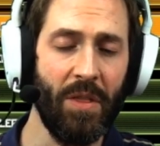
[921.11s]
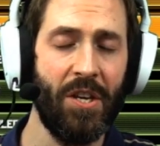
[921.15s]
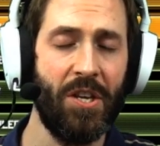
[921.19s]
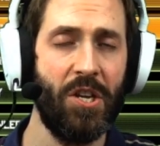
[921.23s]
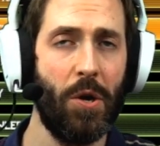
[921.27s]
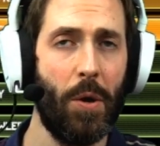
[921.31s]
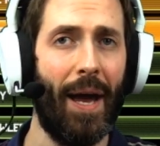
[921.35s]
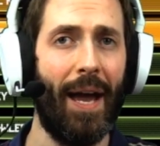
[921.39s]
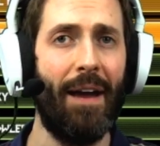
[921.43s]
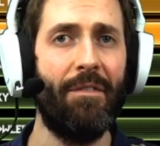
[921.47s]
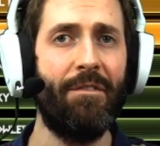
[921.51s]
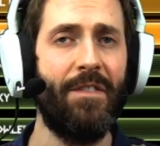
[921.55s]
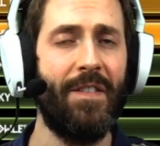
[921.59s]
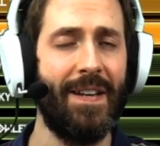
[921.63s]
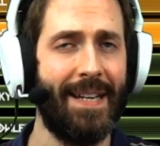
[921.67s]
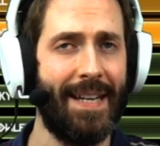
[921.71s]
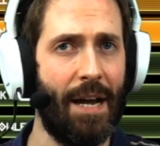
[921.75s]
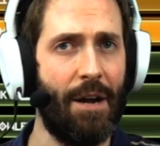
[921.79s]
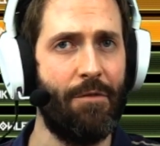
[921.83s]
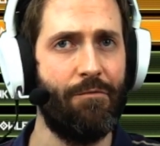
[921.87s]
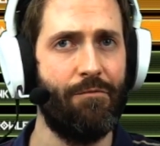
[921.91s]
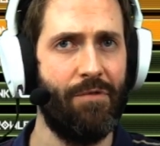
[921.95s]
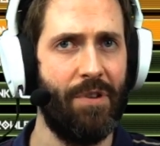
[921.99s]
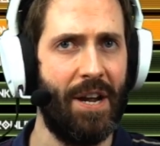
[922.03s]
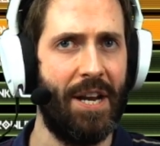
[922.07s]
You have to
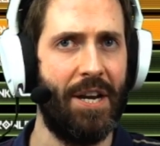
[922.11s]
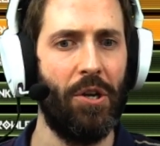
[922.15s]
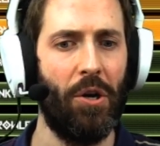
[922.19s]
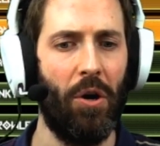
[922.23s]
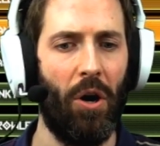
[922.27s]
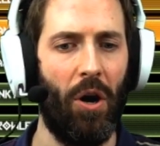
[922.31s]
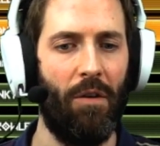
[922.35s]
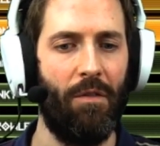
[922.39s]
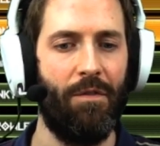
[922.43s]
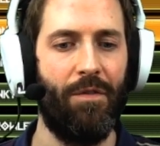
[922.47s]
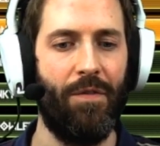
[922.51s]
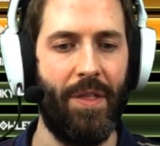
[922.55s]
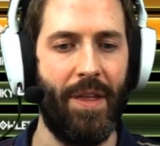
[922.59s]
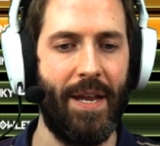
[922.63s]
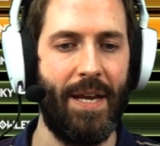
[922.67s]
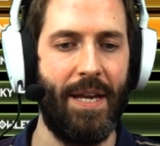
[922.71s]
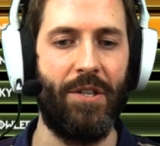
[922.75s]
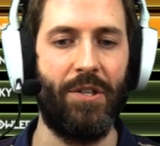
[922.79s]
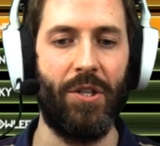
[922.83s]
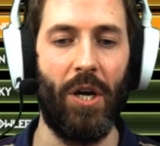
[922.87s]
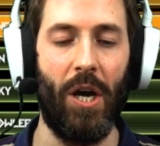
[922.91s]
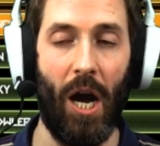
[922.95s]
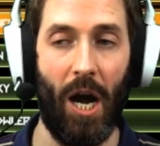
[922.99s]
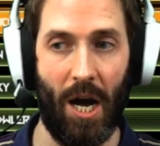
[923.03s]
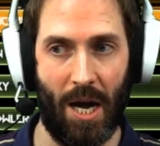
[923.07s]
get rid of
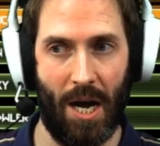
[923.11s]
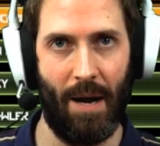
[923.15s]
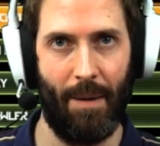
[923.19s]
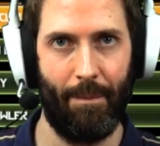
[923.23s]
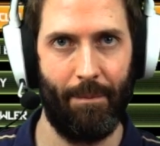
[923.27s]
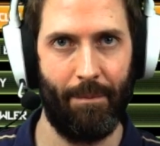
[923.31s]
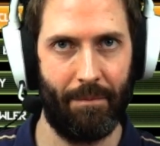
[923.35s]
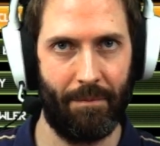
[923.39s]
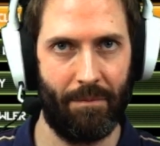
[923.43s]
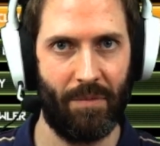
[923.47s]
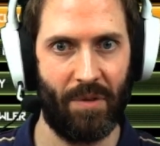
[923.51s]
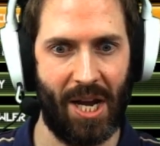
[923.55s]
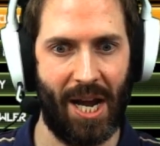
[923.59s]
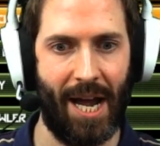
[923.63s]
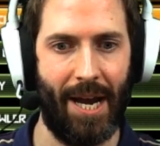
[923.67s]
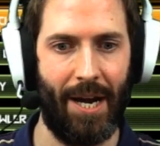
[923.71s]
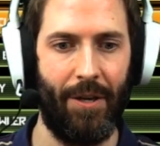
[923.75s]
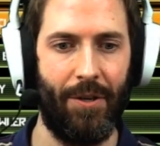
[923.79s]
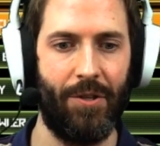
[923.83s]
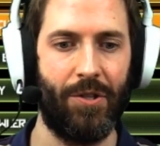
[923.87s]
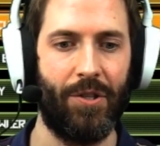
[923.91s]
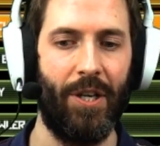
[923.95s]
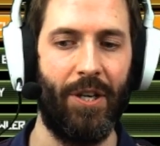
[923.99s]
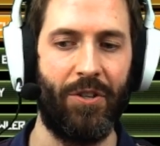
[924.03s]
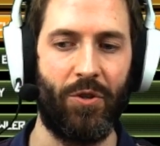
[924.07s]
these arm
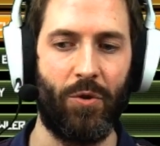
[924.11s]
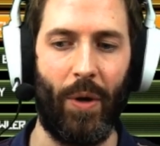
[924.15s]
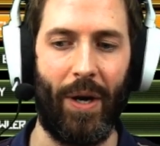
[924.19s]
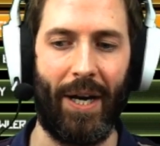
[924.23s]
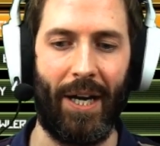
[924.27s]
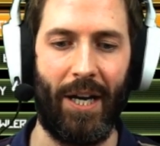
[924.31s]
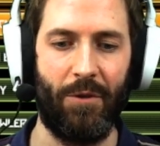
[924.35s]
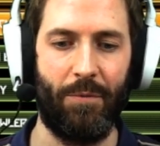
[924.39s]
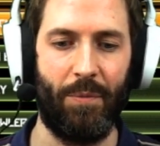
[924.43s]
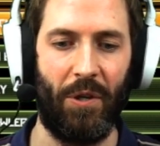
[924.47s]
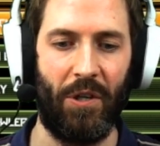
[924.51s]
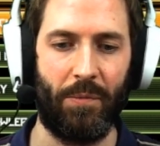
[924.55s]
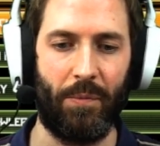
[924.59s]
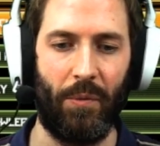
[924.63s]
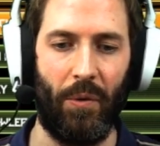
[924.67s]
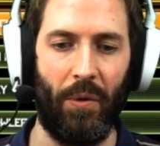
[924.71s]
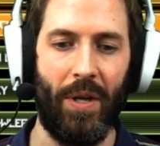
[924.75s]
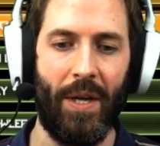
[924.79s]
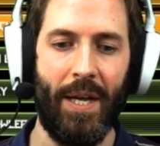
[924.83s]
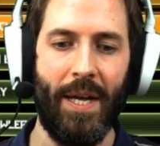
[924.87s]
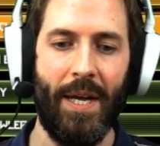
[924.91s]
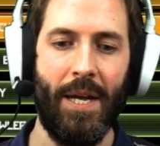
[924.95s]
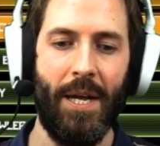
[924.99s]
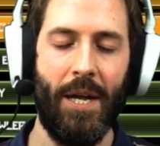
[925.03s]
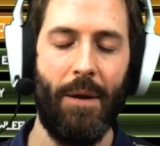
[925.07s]
cannons as quickly as possible
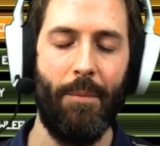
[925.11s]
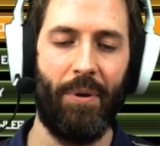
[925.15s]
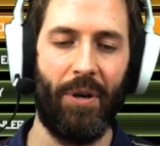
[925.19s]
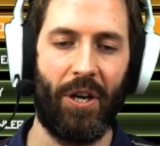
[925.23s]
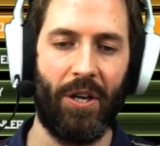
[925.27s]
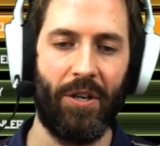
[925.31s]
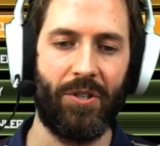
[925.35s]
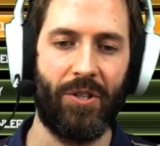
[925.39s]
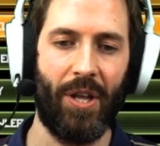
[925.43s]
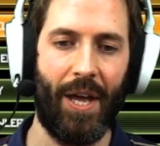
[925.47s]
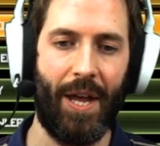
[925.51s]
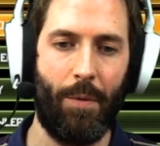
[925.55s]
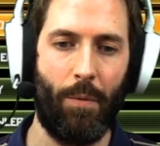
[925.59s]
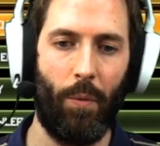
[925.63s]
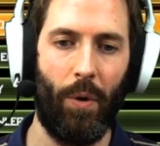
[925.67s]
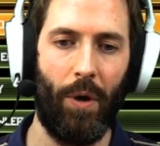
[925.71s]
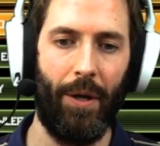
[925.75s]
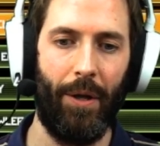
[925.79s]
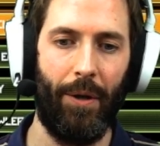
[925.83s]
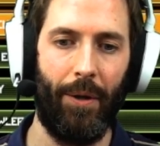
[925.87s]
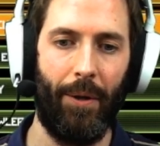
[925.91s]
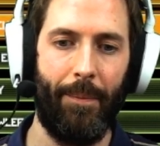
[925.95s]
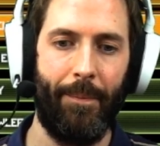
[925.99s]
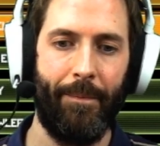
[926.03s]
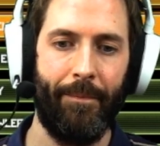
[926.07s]
because they
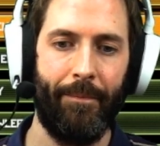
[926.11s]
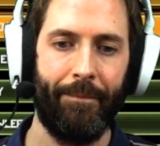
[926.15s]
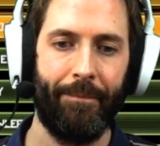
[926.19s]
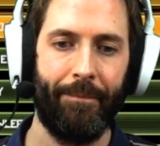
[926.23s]
will